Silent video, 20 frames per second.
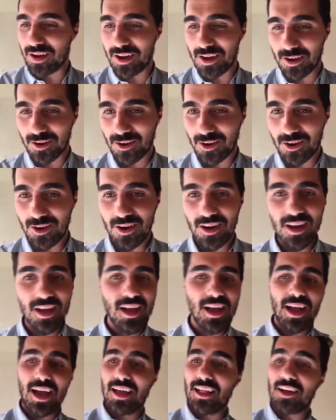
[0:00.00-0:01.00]
hunger.
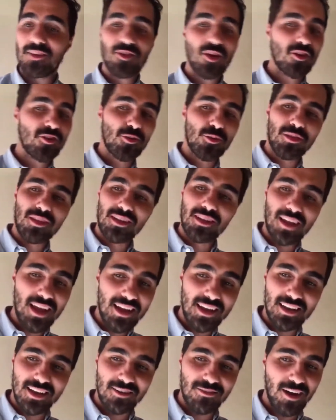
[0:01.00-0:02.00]
And that's also with the
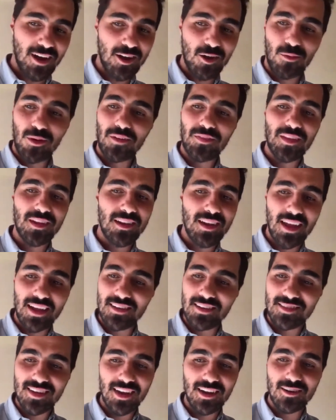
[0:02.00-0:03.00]
negative. I don't want the
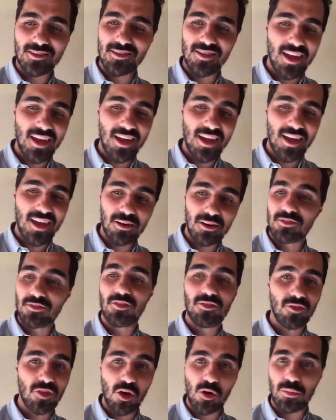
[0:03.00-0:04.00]
naysayers and the
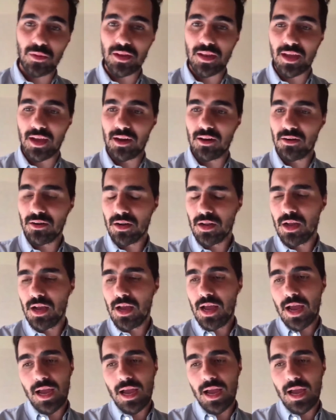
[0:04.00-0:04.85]
haters to slow me down.